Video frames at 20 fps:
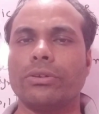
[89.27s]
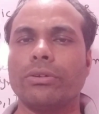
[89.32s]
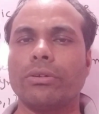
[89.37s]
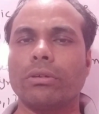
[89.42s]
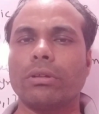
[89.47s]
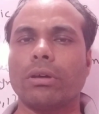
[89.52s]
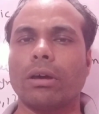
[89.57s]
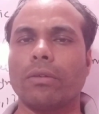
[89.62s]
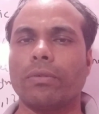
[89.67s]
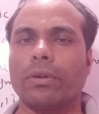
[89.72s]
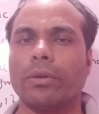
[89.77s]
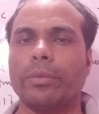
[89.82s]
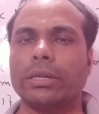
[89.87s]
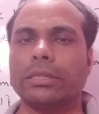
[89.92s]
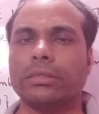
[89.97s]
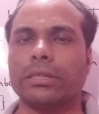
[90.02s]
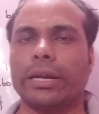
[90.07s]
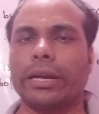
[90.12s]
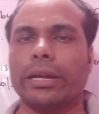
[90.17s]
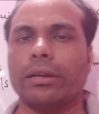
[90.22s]
You know the
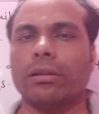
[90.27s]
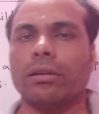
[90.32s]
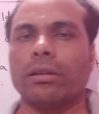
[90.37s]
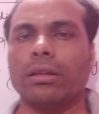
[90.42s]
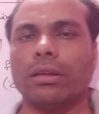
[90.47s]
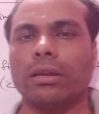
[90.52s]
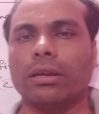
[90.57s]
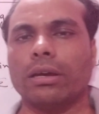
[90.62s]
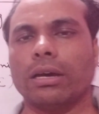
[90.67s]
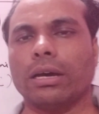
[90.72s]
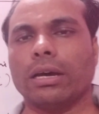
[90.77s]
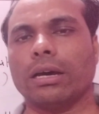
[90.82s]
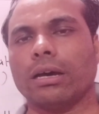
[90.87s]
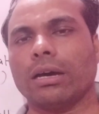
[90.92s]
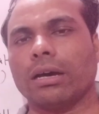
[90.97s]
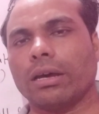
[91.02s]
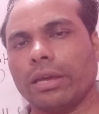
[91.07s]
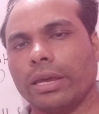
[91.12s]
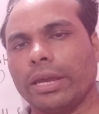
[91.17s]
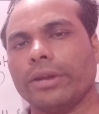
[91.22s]
alphabets, right?
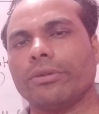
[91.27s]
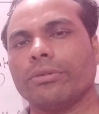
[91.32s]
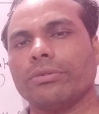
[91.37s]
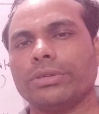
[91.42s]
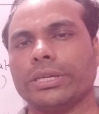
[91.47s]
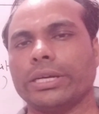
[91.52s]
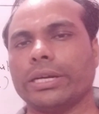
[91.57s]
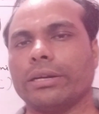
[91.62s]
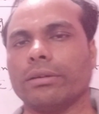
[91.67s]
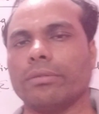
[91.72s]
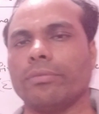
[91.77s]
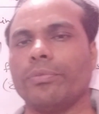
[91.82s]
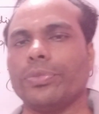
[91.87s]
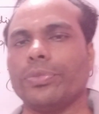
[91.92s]
A to Z.